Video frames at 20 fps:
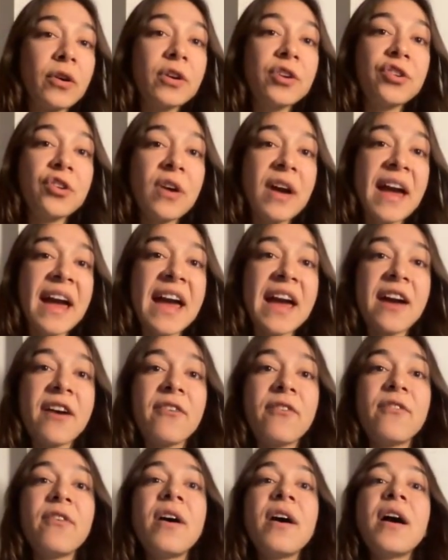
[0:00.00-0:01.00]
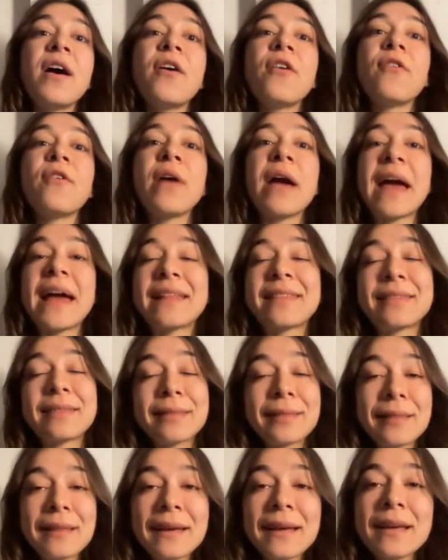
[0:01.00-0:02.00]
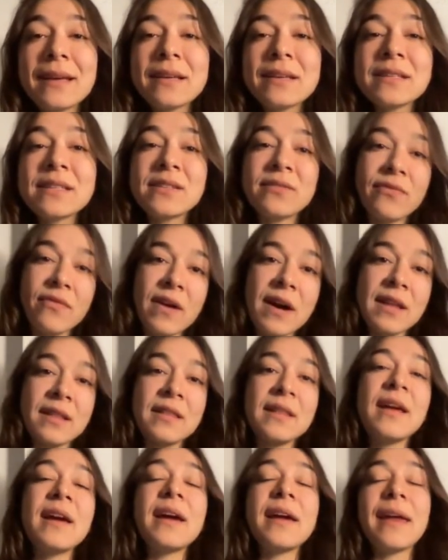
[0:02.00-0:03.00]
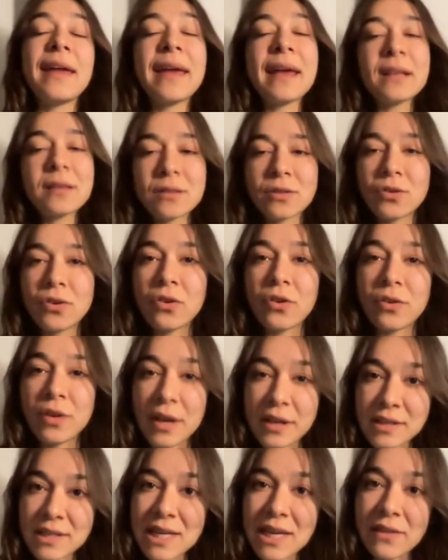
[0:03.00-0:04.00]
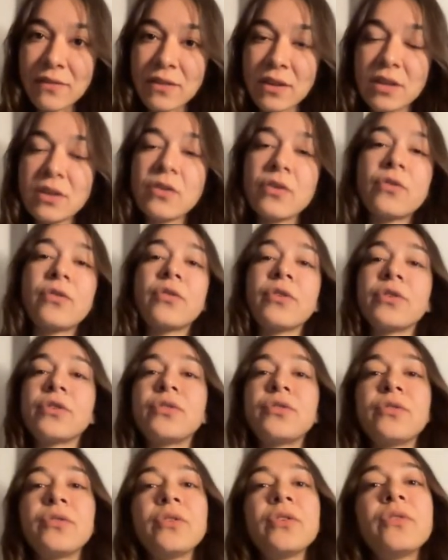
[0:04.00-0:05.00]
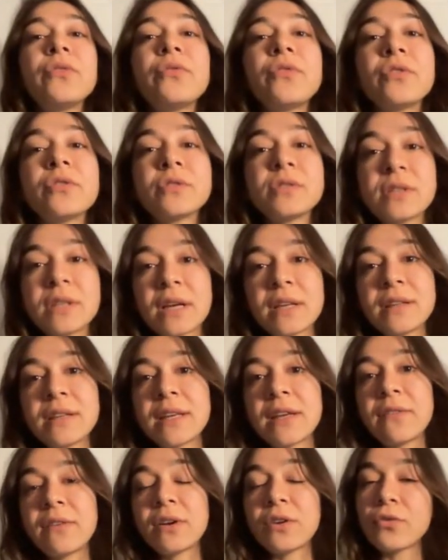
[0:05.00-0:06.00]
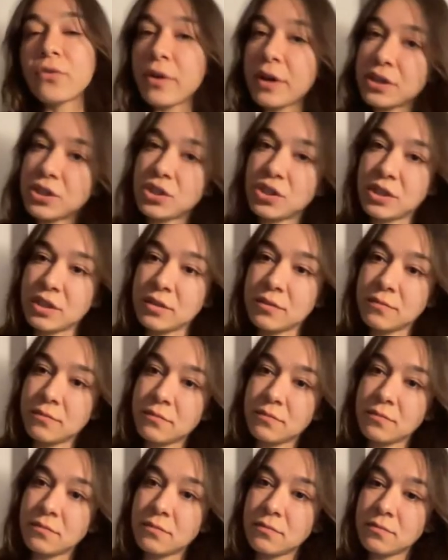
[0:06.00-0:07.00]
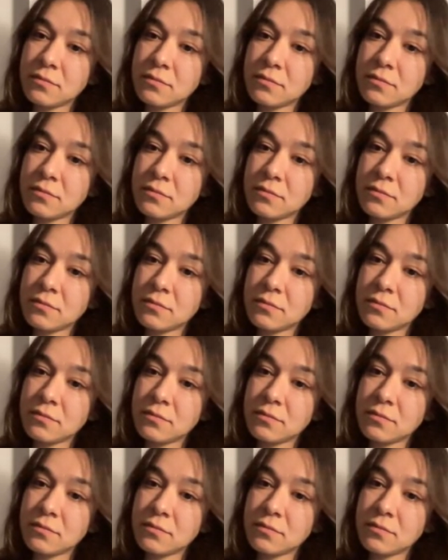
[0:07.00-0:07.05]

going to have at least one yes no not given or true false not given question